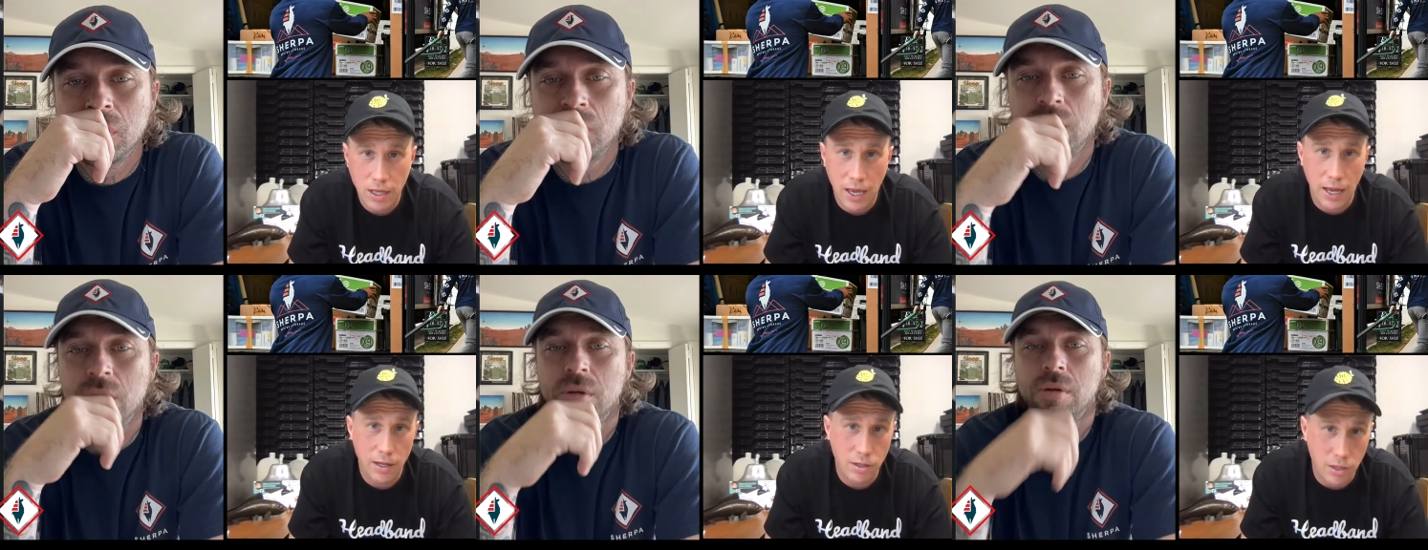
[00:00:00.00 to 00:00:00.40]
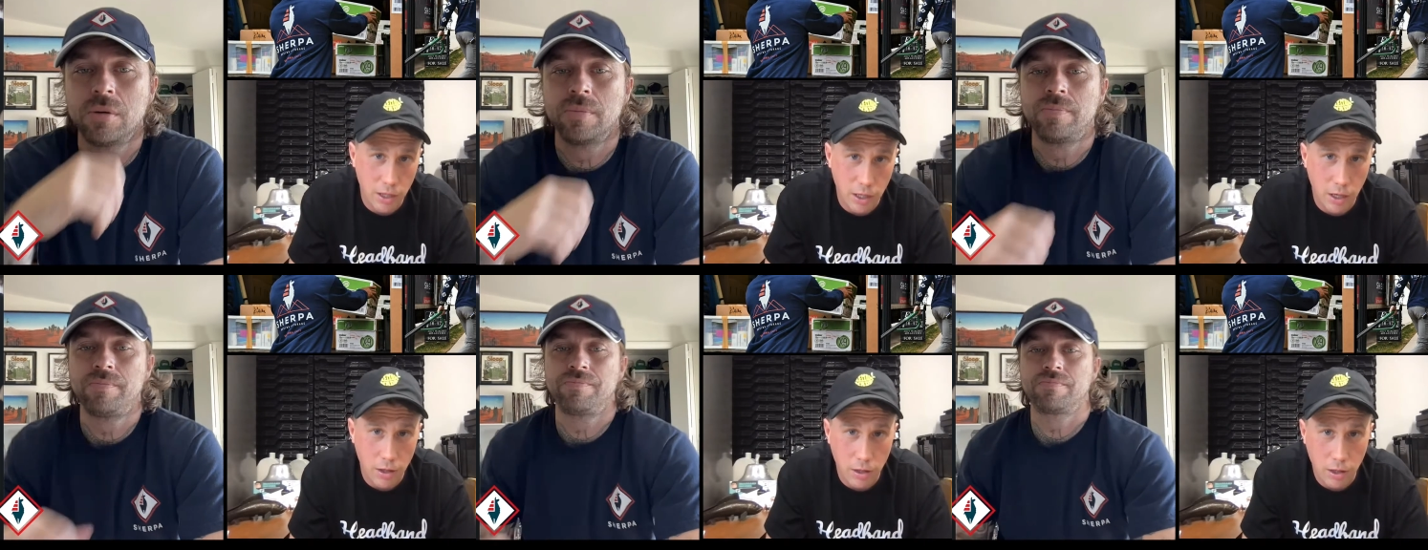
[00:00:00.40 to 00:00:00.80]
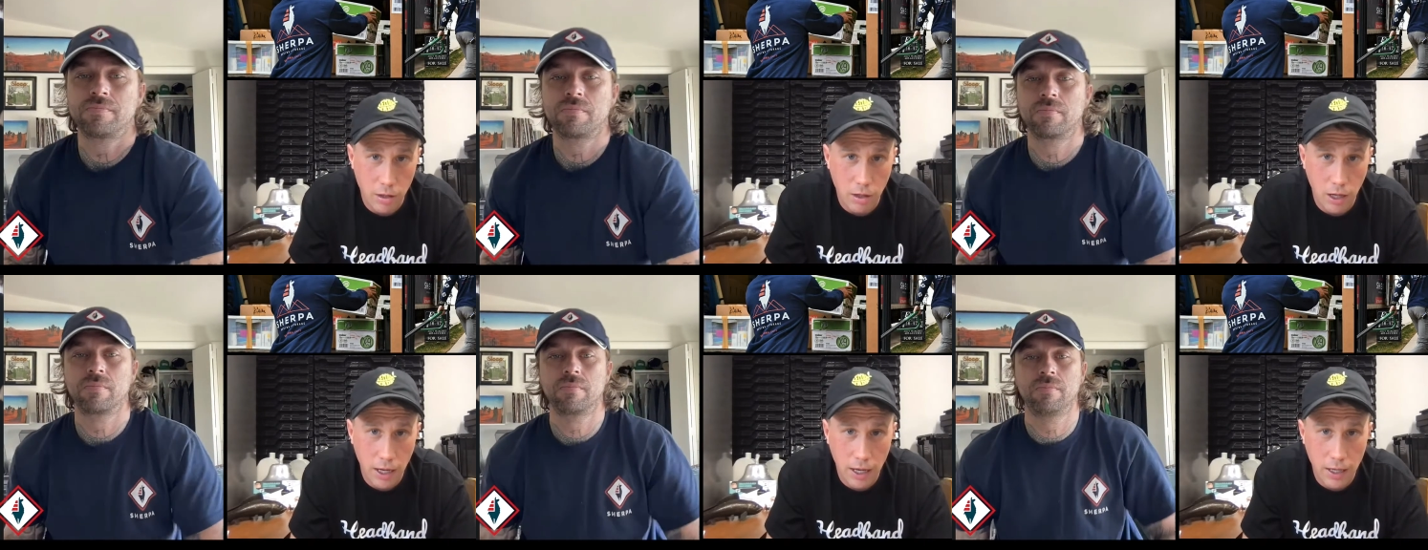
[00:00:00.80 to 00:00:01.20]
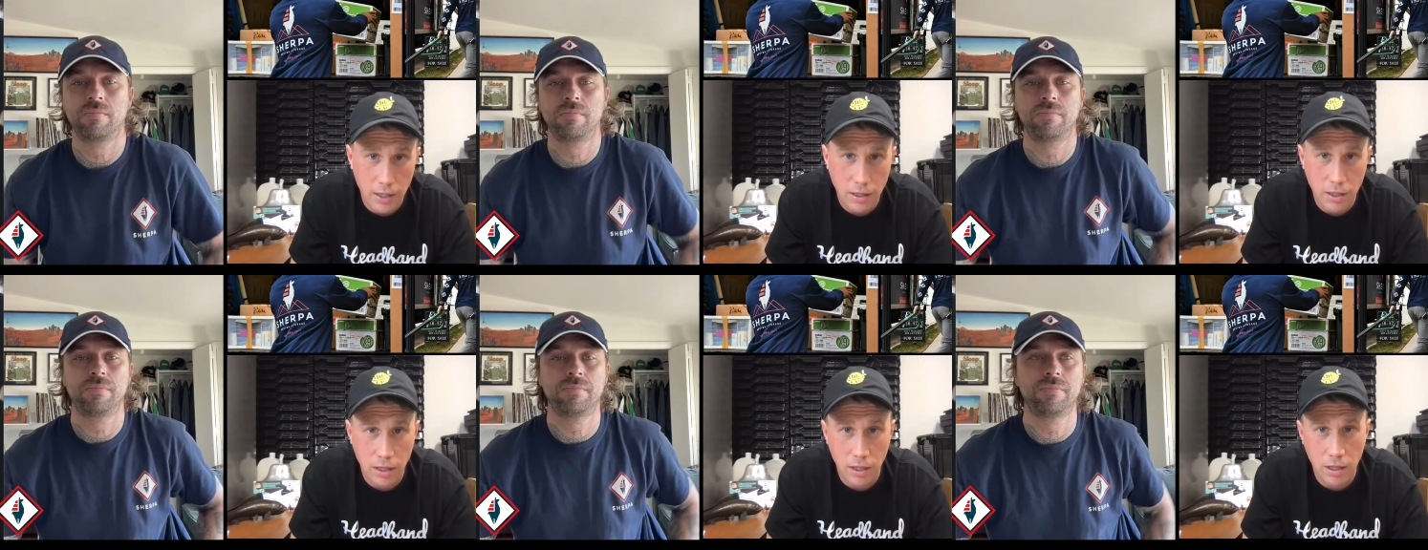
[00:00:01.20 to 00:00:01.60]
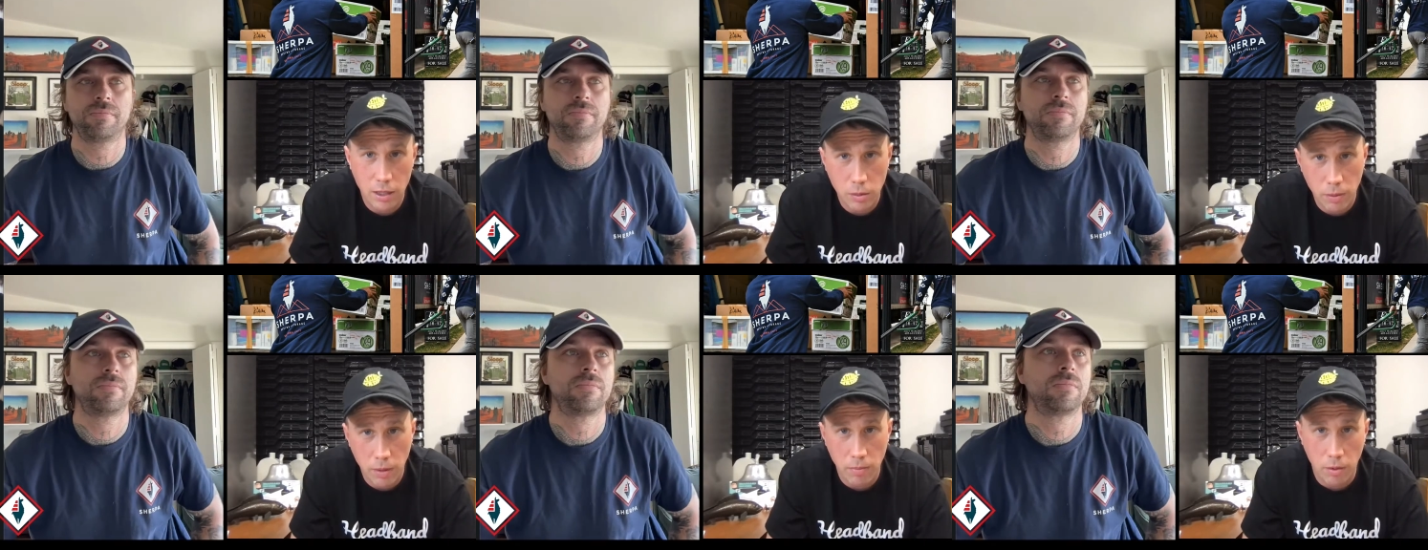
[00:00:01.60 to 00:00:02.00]
Speaker 1: canceling on their clients, and these
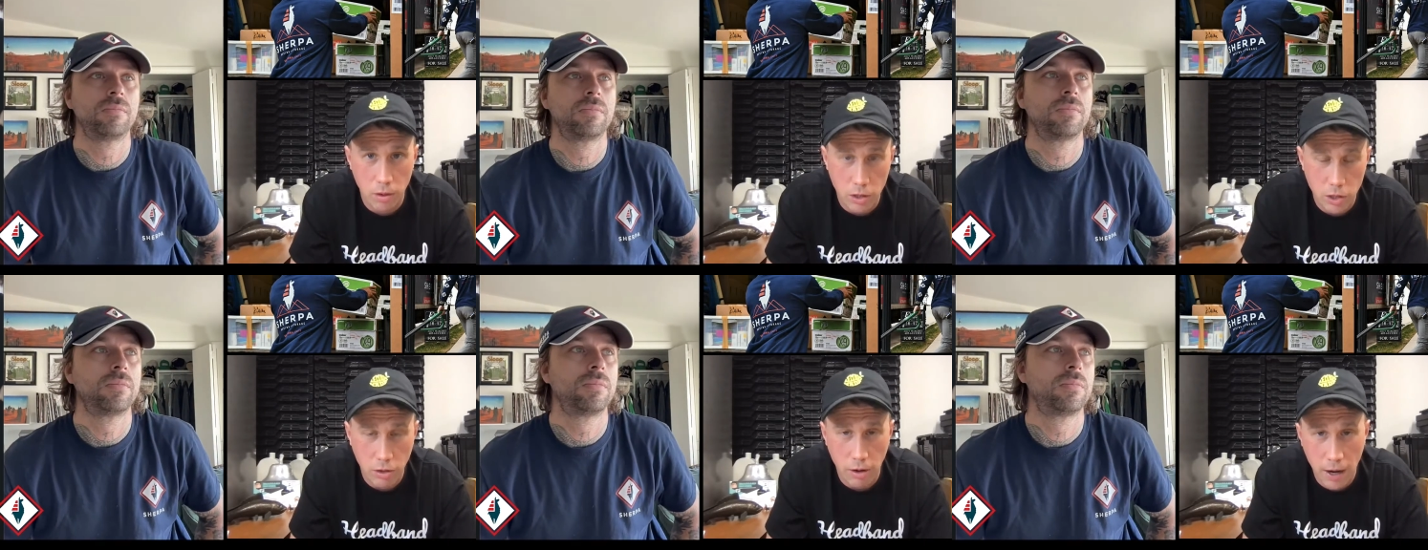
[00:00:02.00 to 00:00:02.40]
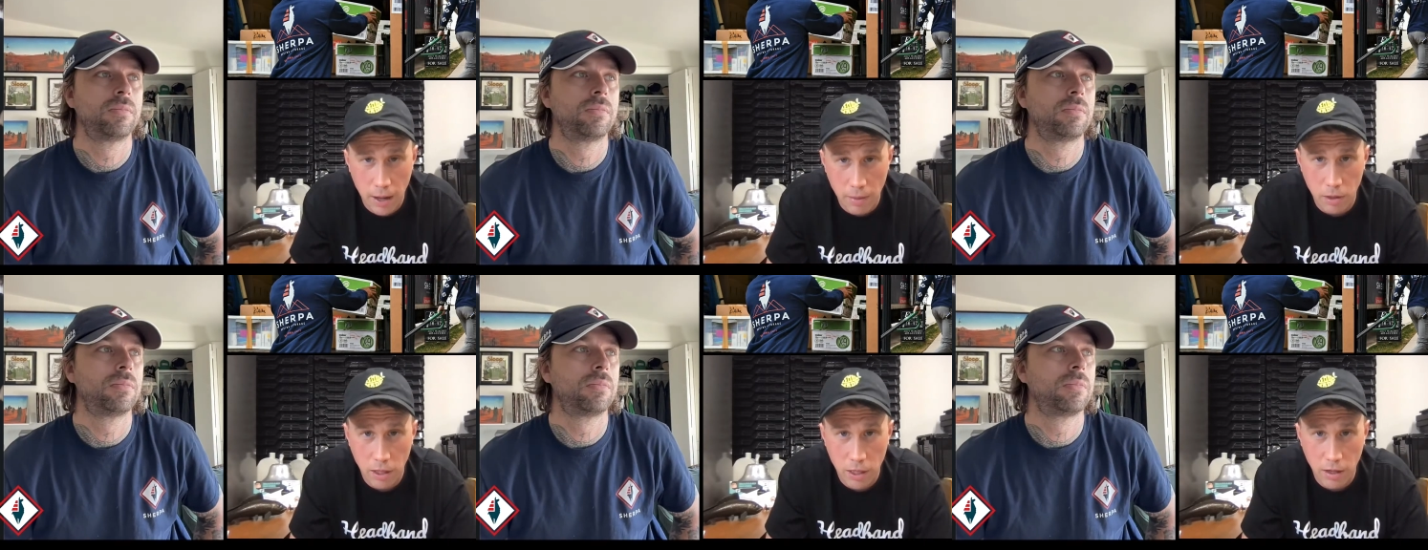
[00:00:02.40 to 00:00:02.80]
people are scrambling to